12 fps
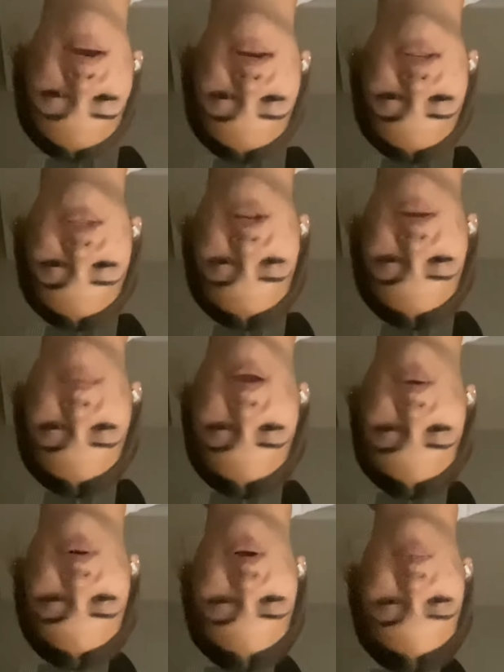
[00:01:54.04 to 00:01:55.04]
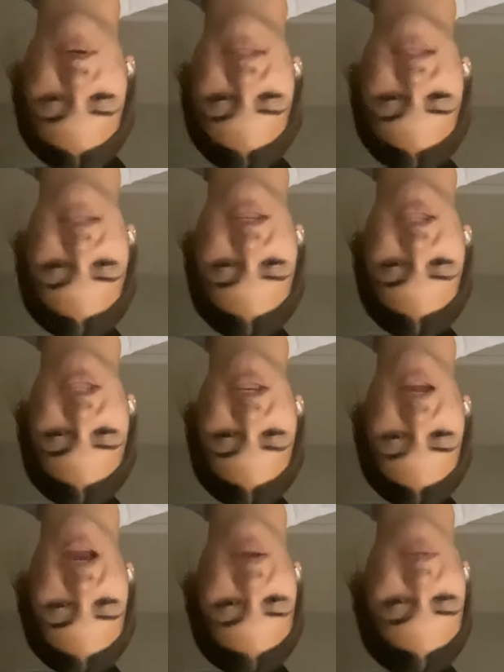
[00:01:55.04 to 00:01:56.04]
During my oral presentation,
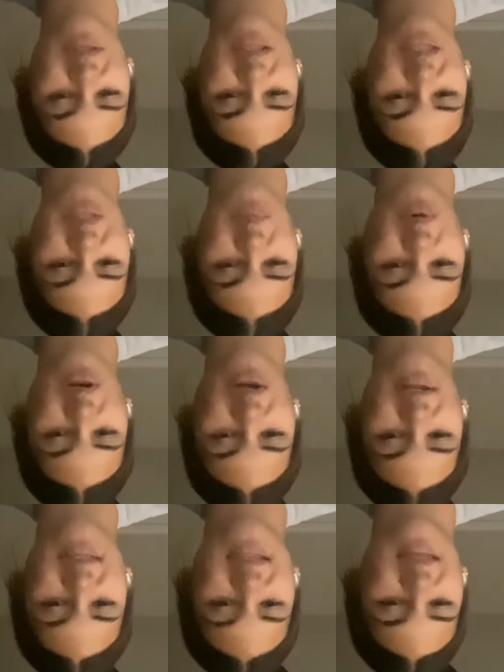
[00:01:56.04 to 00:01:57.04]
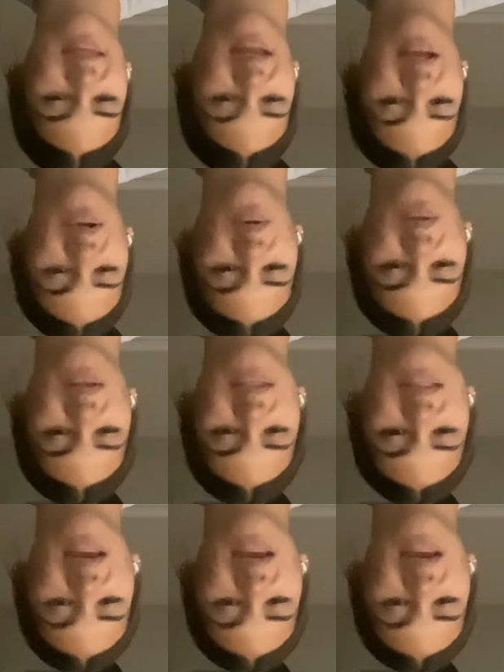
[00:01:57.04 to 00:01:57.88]
I will touch more on synthetic coolants